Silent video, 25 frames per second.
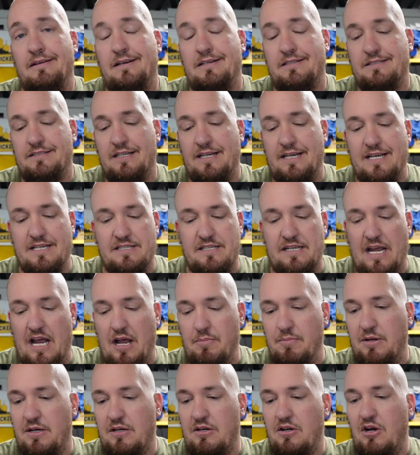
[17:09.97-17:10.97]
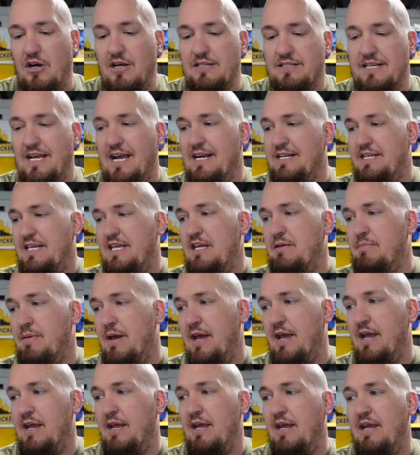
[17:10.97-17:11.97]
so I guess now I'm going to contact
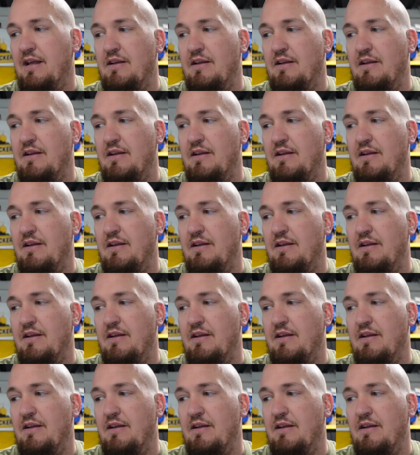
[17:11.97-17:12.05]
eBay